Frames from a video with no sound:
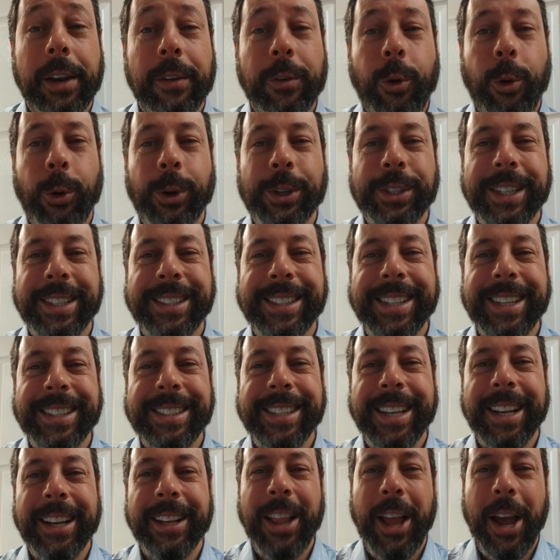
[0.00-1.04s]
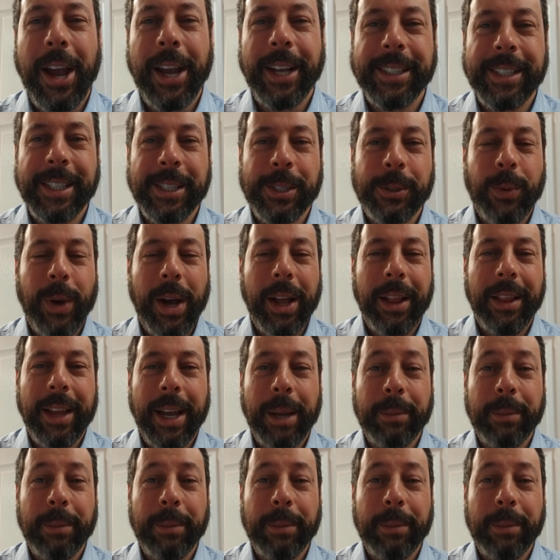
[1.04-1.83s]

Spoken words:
and of course existing clients as well.